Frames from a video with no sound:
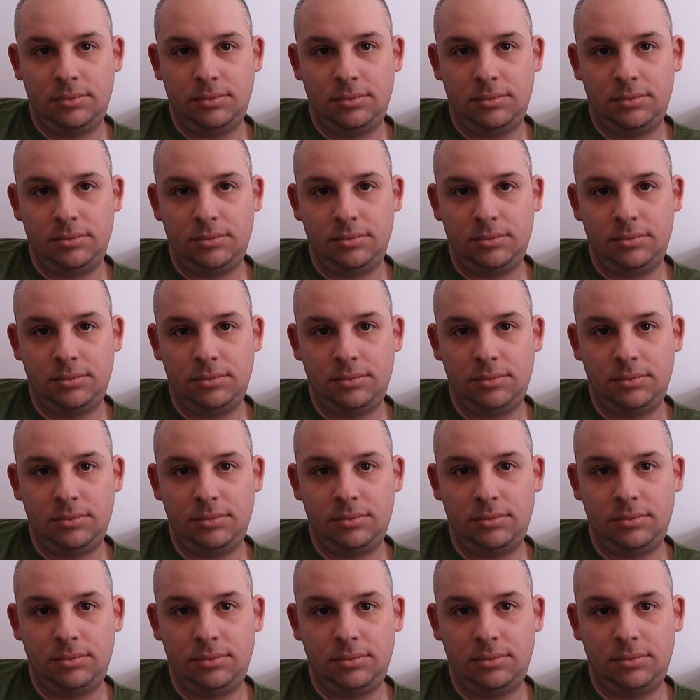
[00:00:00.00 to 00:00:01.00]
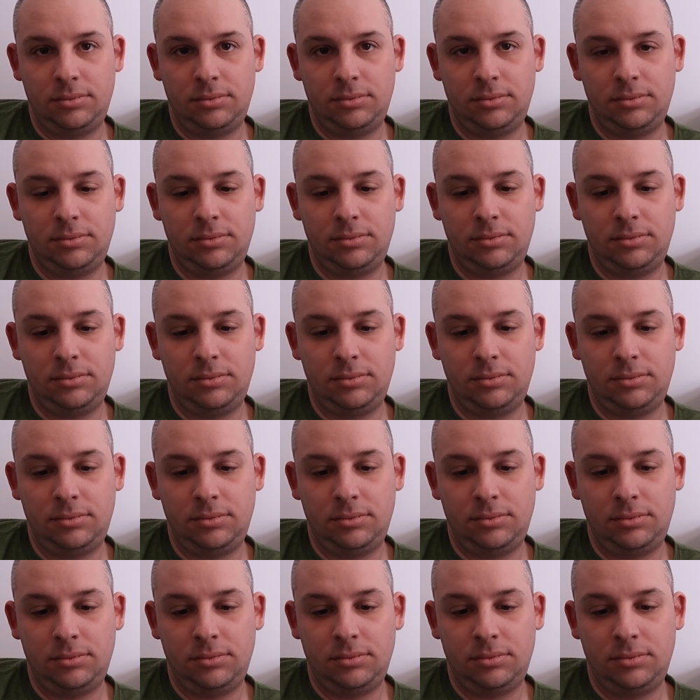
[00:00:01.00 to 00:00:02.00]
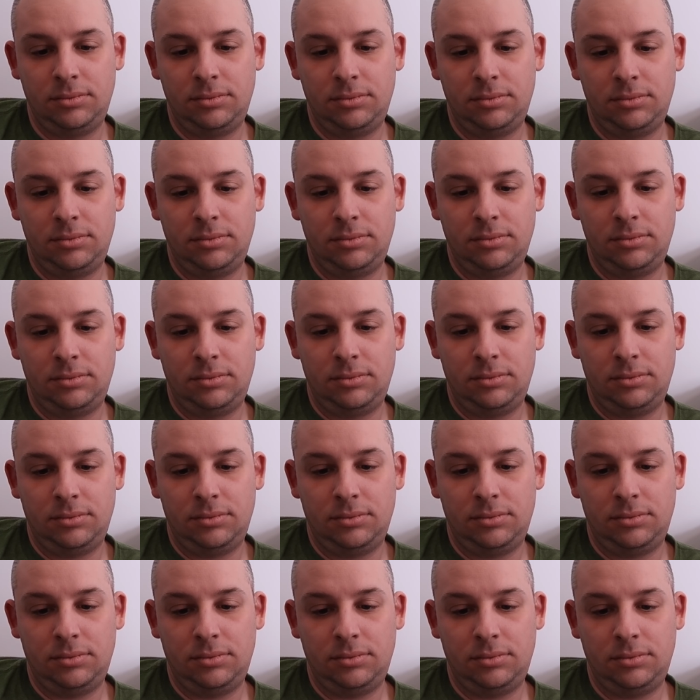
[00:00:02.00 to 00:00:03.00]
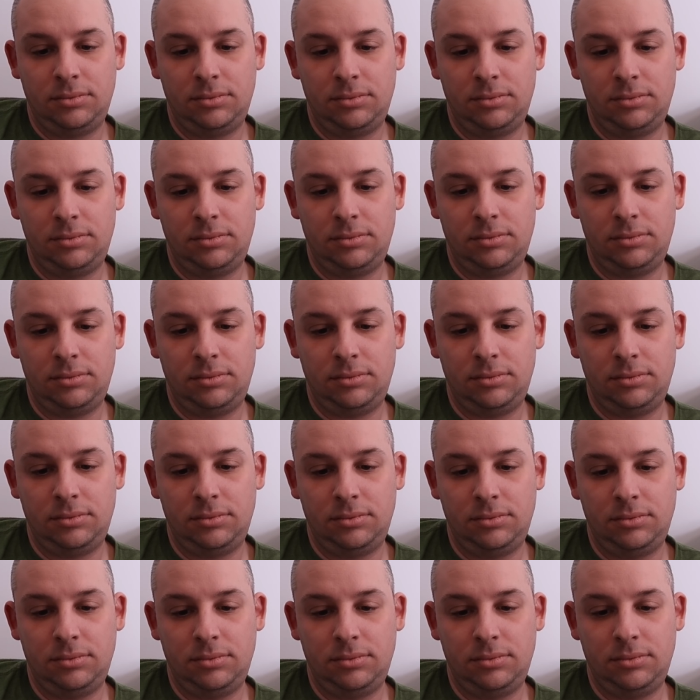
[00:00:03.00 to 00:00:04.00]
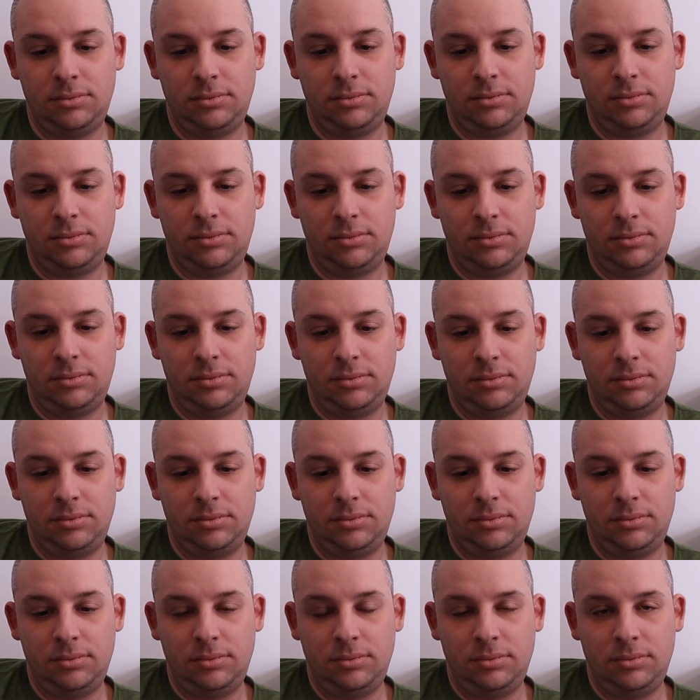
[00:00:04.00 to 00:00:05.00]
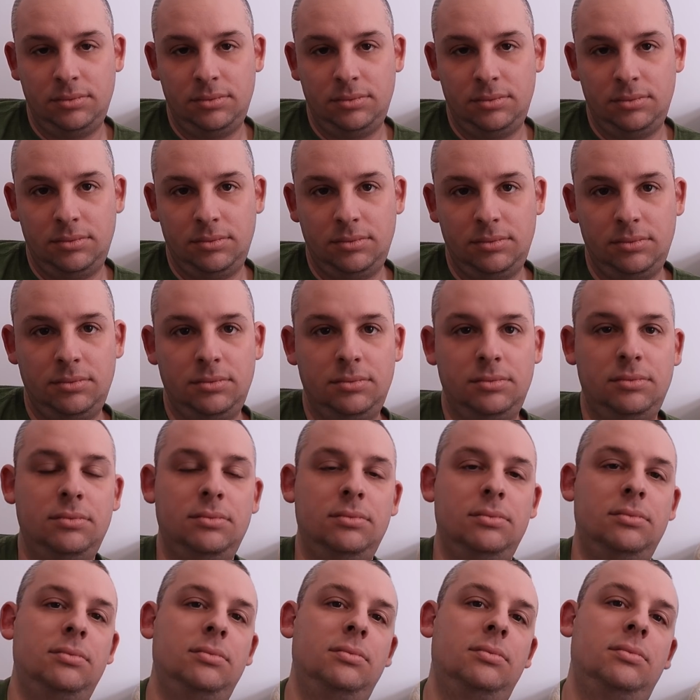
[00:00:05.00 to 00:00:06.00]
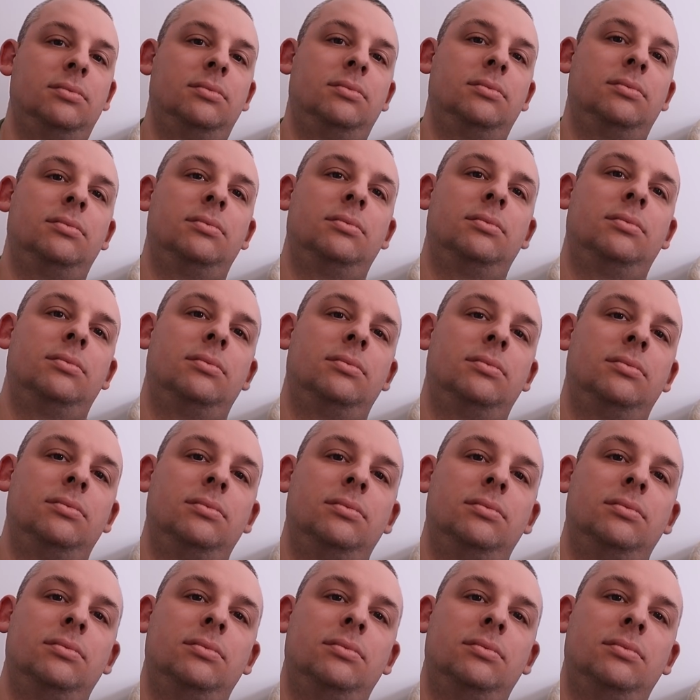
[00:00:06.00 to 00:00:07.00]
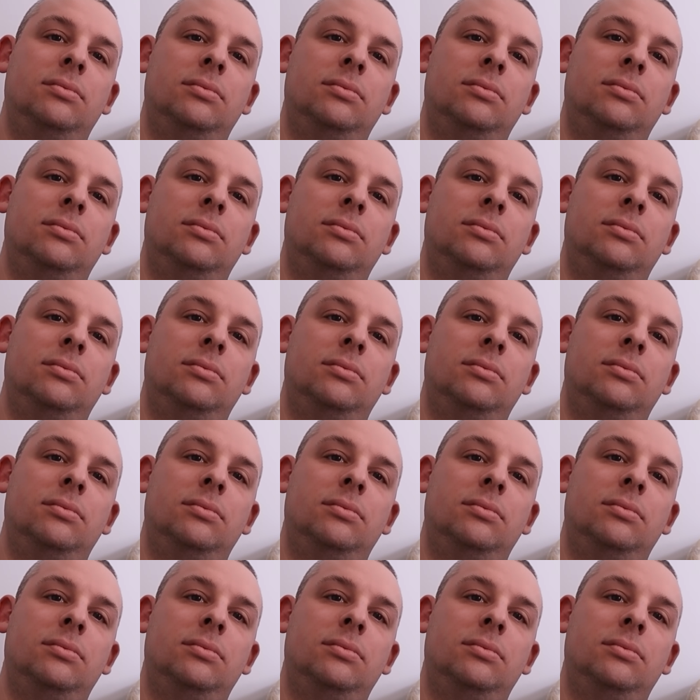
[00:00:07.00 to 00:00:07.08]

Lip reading: (not speaking)